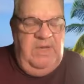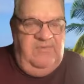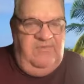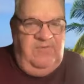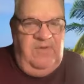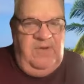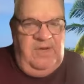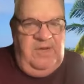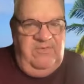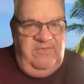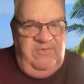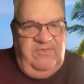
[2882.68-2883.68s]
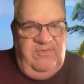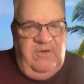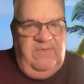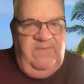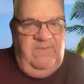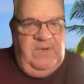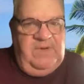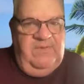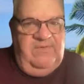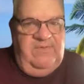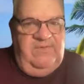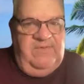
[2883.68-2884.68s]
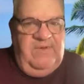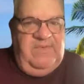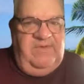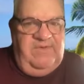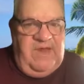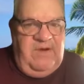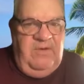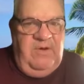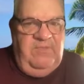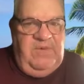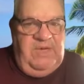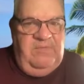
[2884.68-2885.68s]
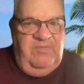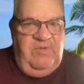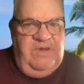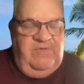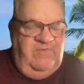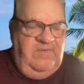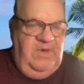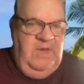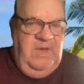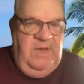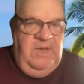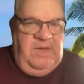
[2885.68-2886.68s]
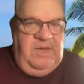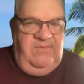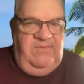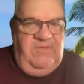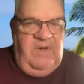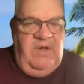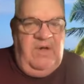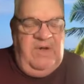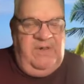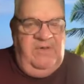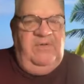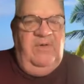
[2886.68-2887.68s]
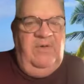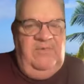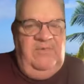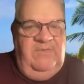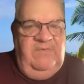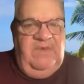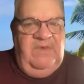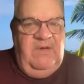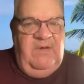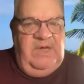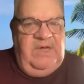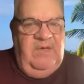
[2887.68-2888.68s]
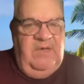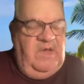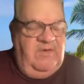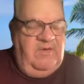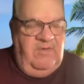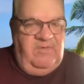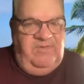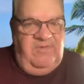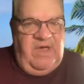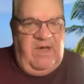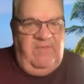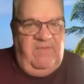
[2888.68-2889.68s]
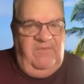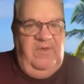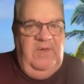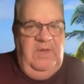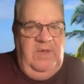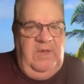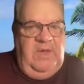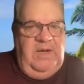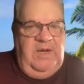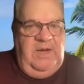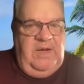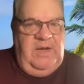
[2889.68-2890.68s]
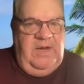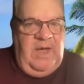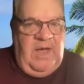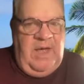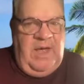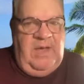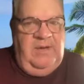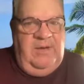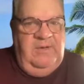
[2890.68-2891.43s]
tune into truth, because there's so much error being preached. And so I recognize, even though I come across tough and hard,